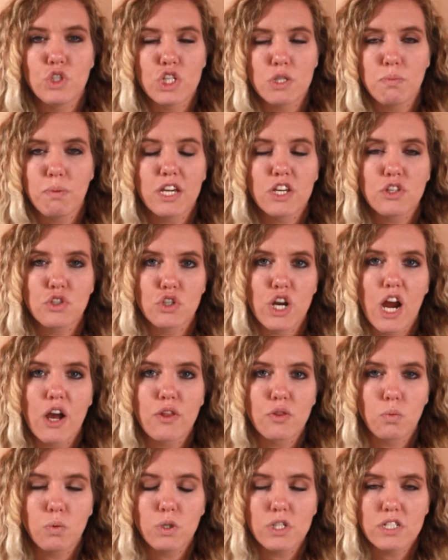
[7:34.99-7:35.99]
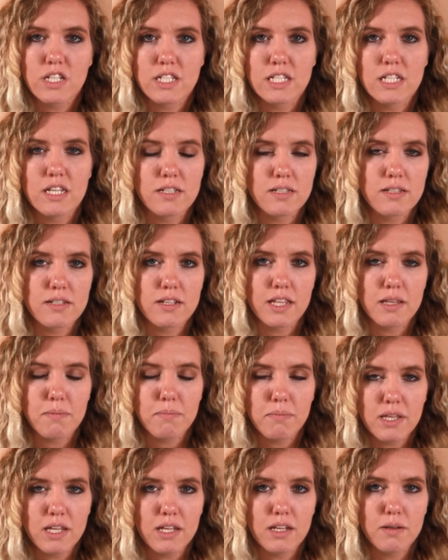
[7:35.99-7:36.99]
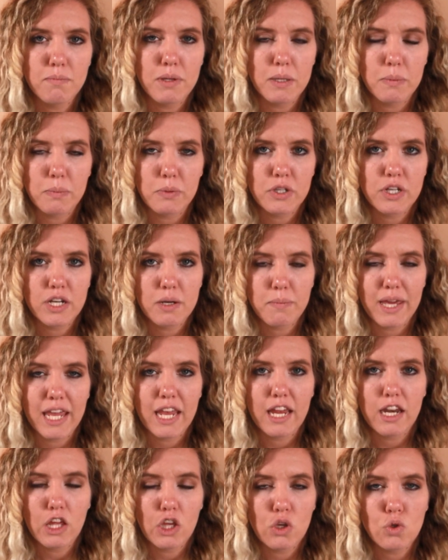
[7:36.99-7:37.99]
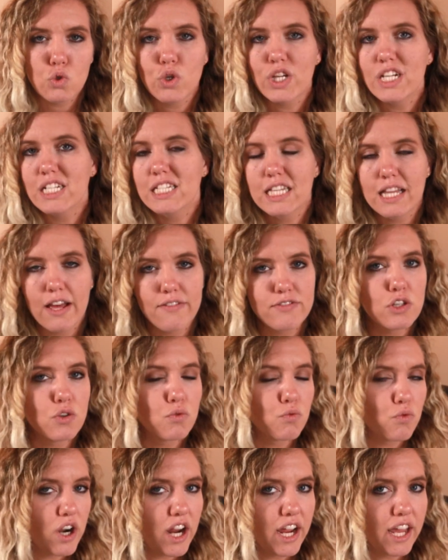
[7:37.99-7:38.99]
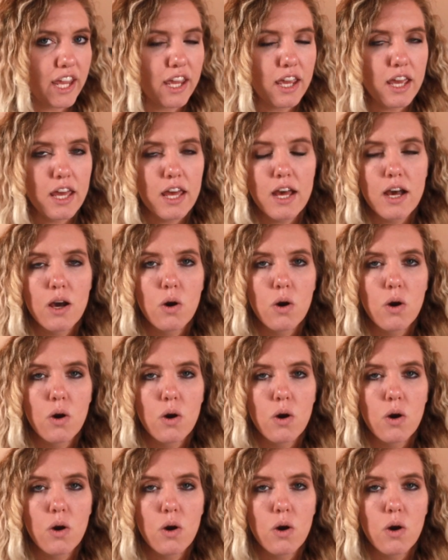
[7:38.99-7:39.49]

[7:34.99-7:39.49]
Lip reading: just because you're out in the world doesn't necessarily mean people are going to be handing you treats left and right.